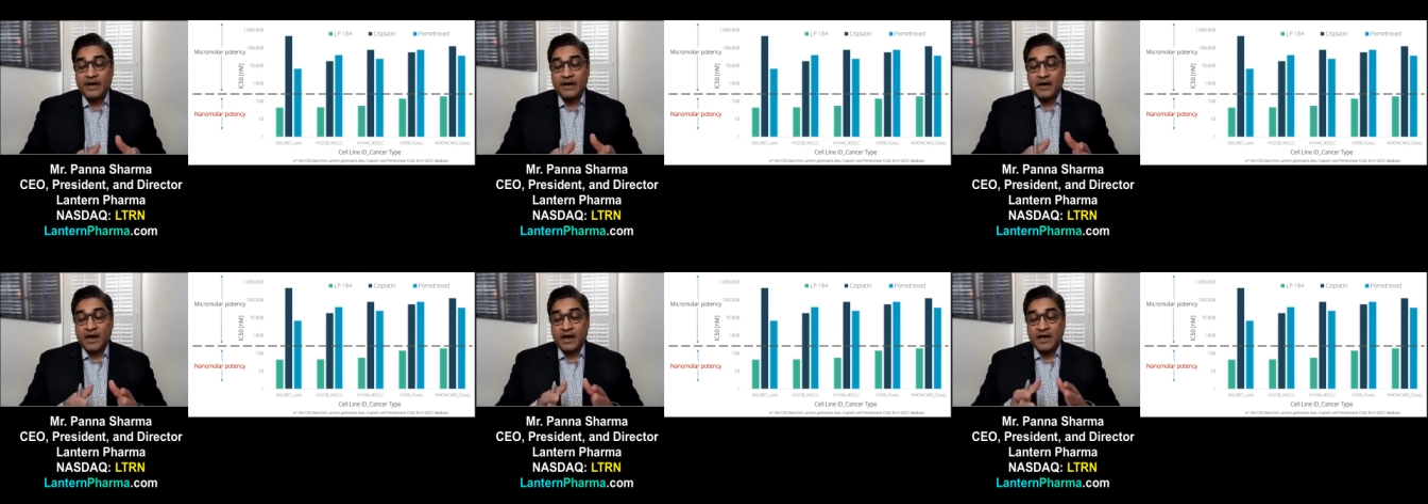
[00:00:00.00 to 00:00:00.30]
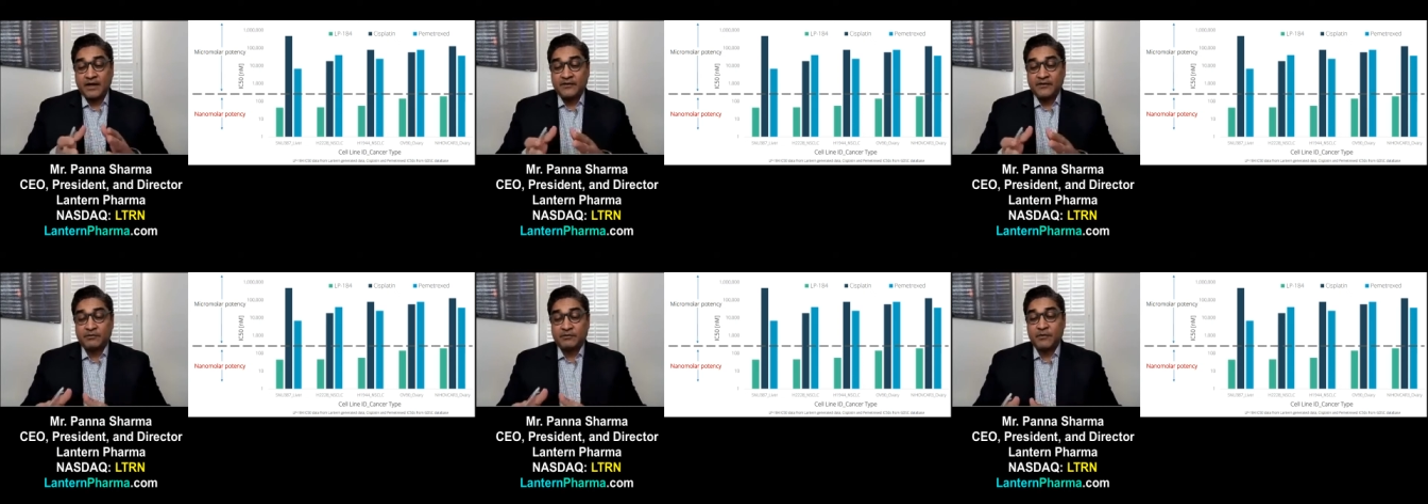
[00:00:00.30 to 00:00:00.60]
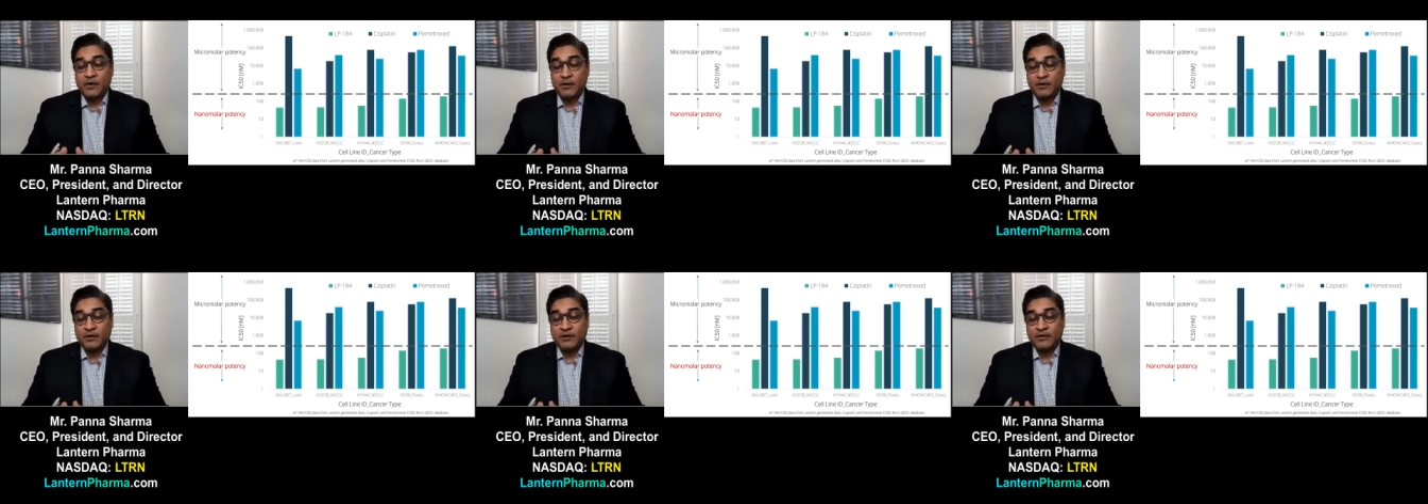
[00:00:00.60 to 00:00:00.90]

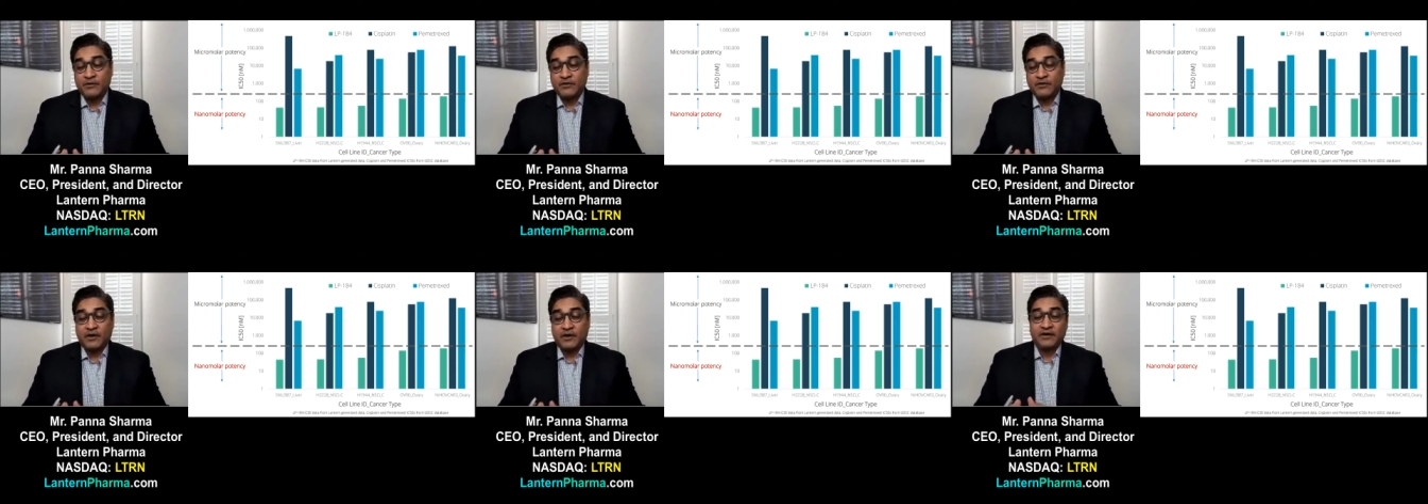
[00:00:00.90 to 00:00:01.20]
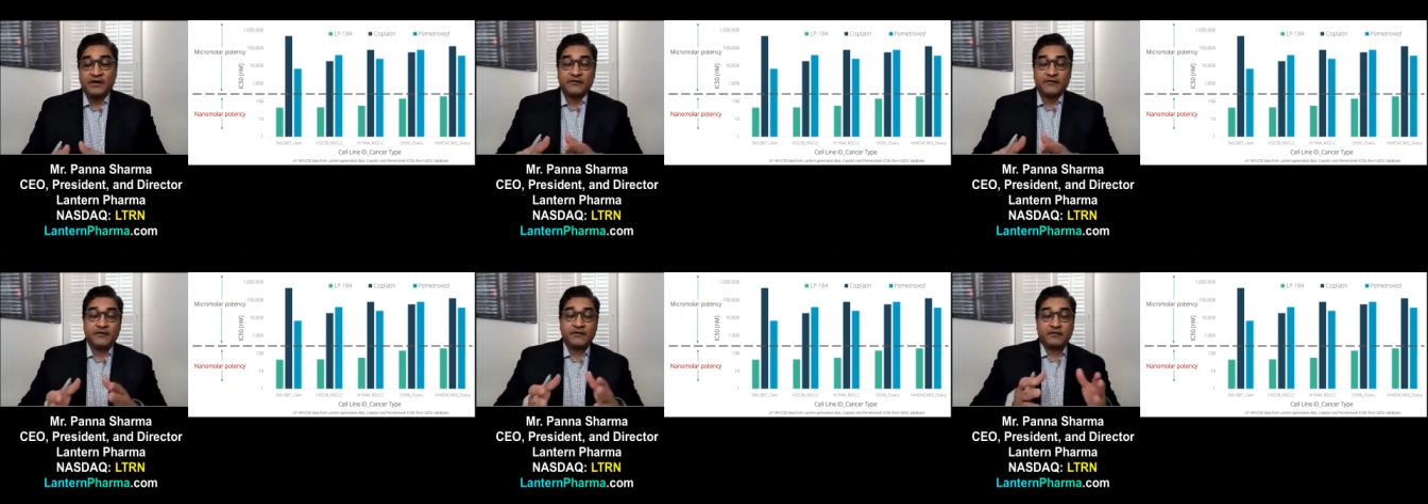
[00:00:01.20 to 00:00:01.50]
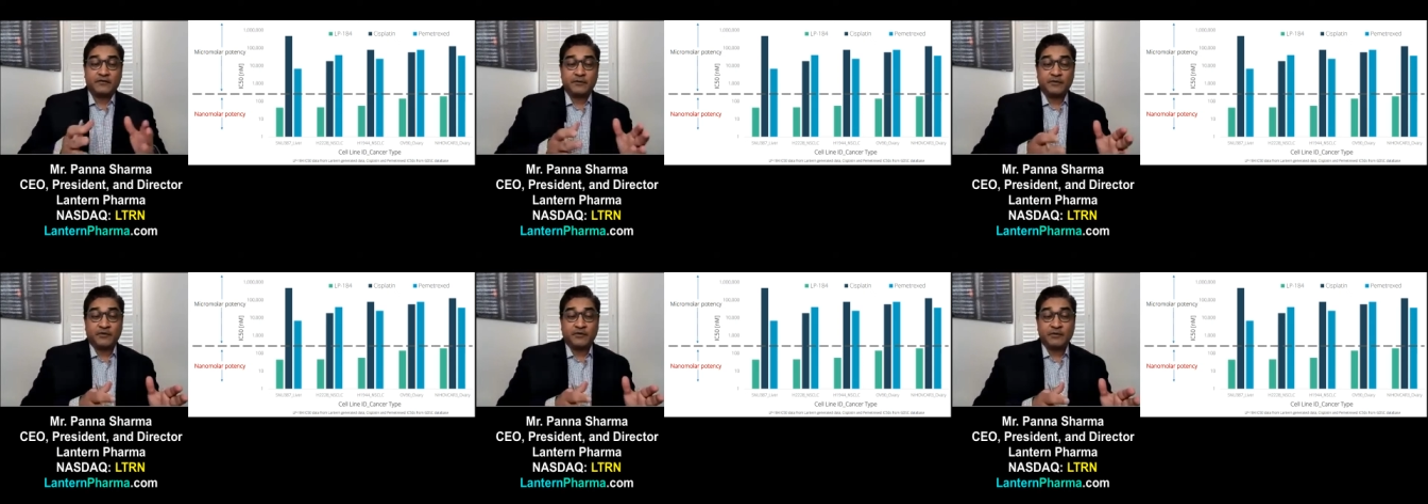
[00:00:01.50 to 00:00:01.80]
non-smokers are different
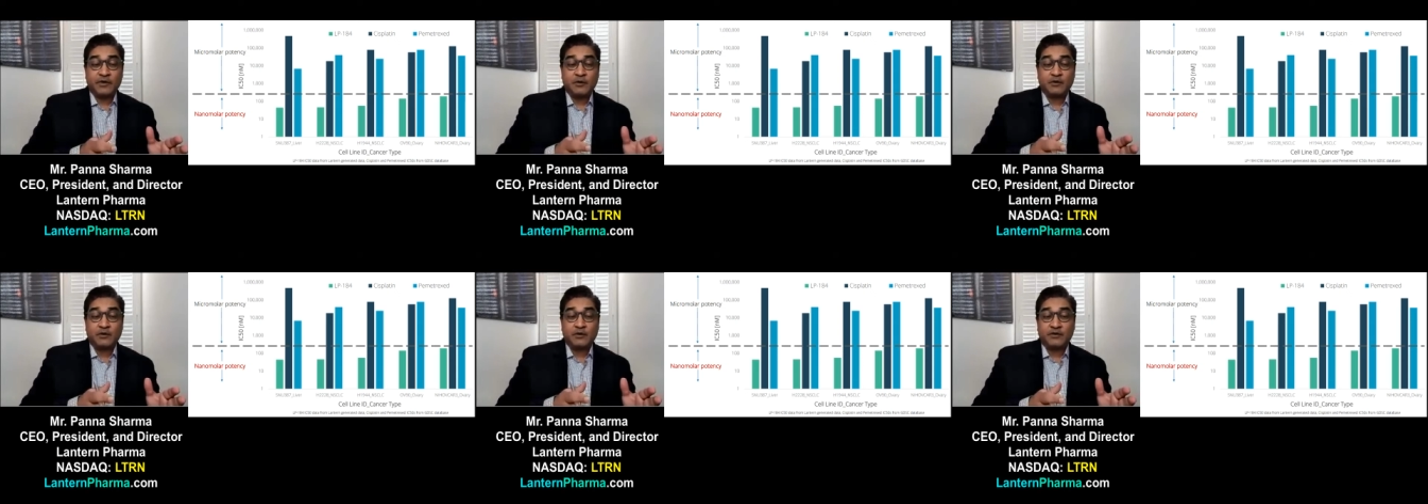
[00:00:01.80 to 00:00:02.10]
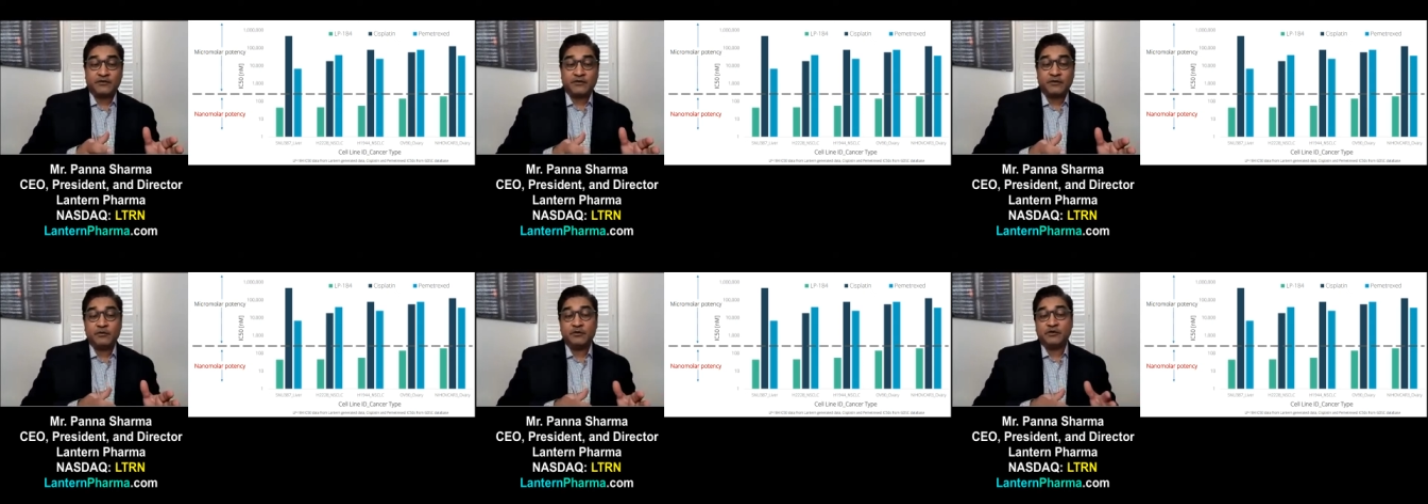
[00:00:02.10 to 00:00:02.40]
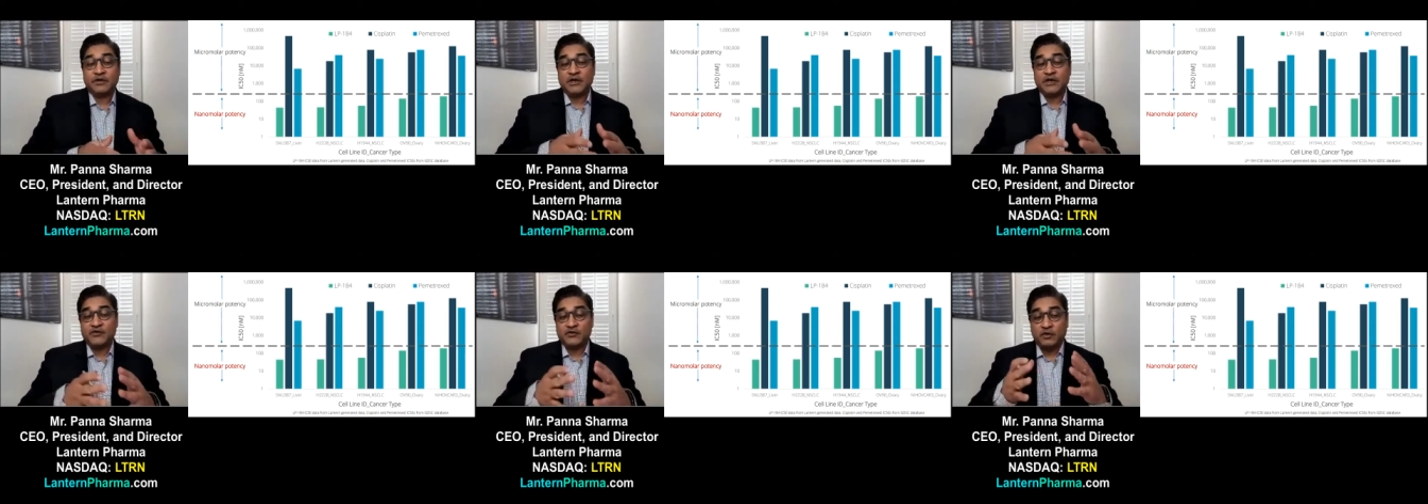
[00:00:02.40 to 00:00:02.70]
from smokers and the
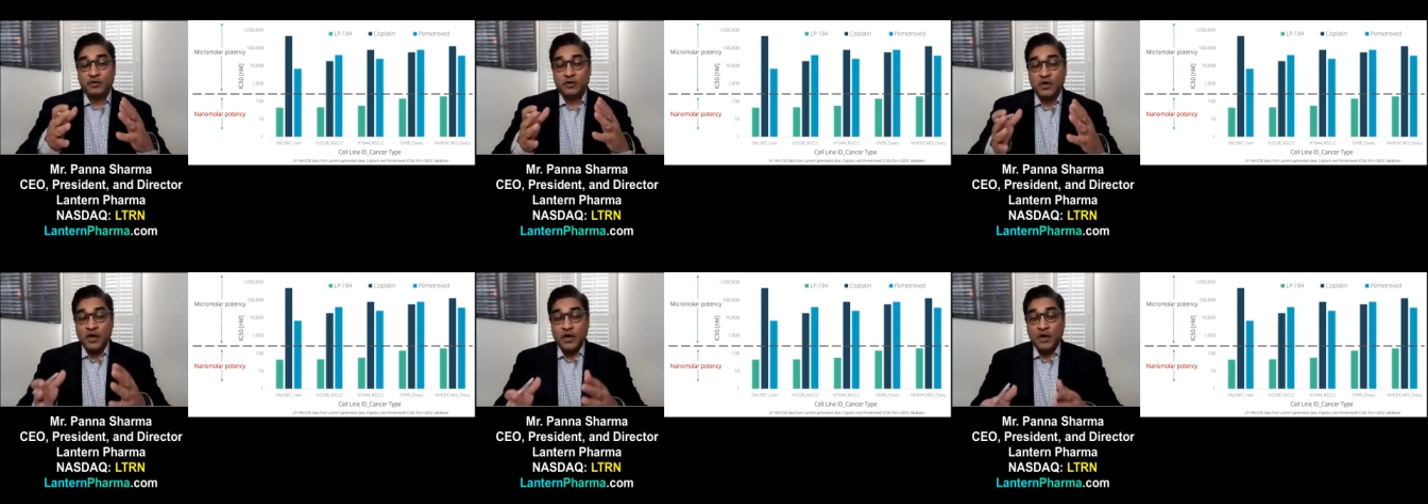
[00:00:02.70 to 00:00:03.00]
mutational